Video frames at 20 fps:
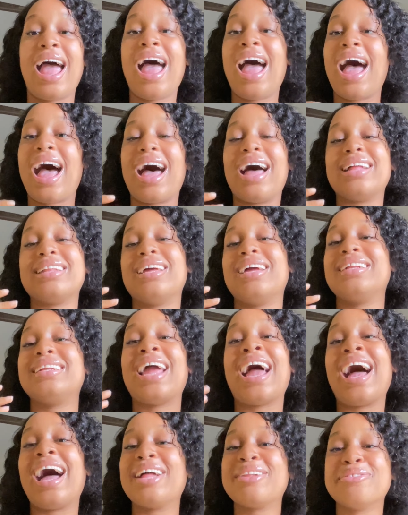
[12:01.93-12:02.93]
I did, I
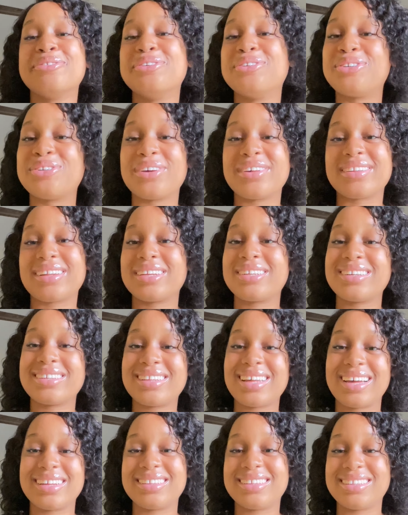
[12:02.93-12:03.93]
had no choice, I just
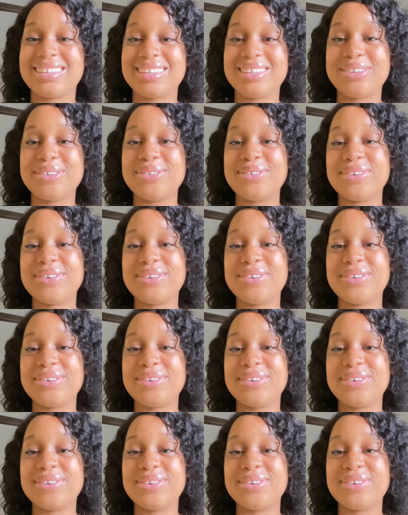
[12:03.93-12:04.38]
had to go